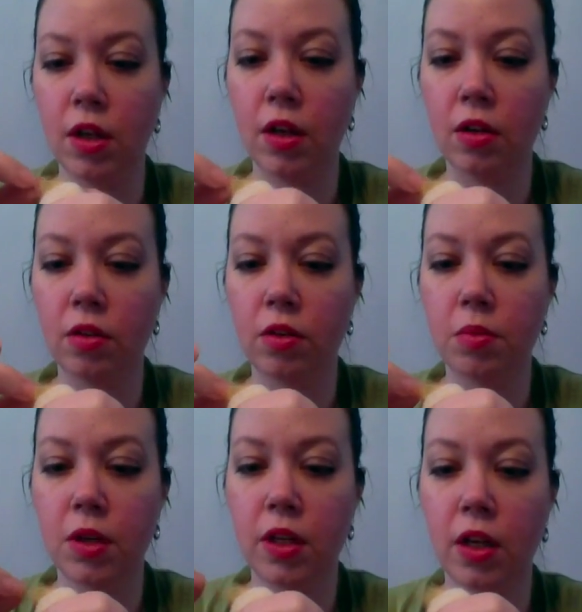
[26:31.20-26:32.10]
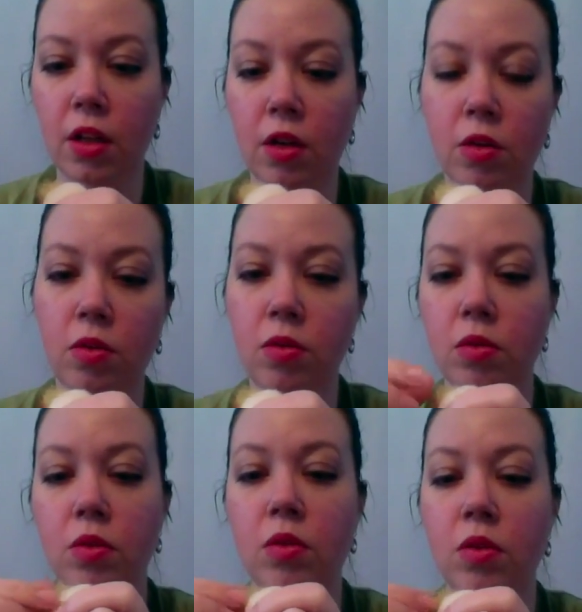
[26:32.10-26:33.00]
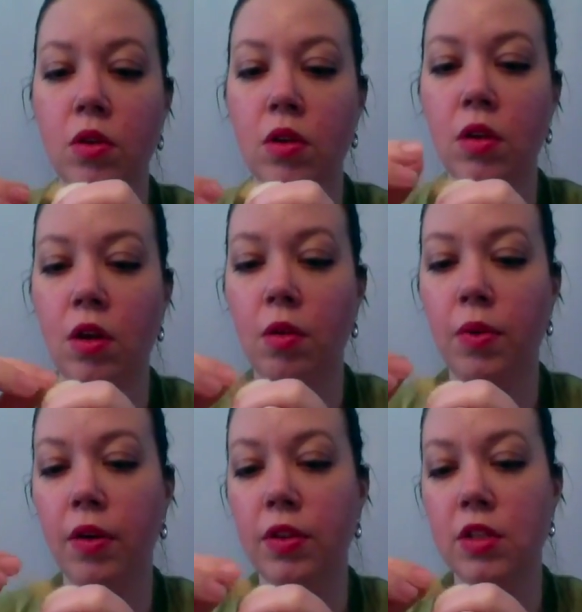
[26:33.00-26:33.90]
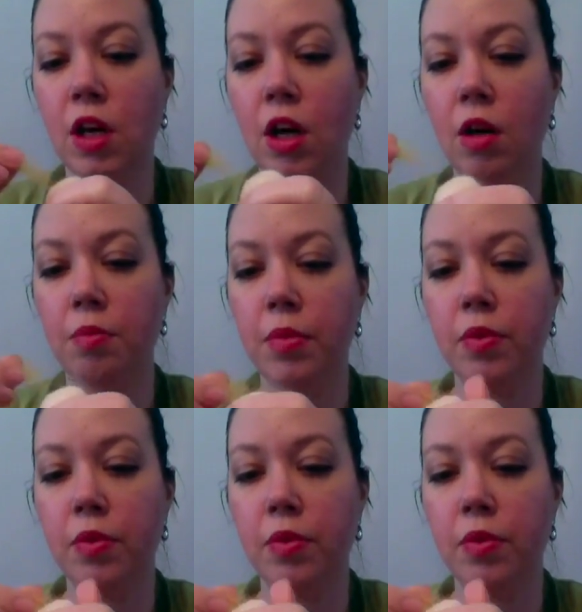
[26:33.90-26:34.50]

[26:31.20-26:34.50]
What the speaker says: Add a little bit of yellow around the top.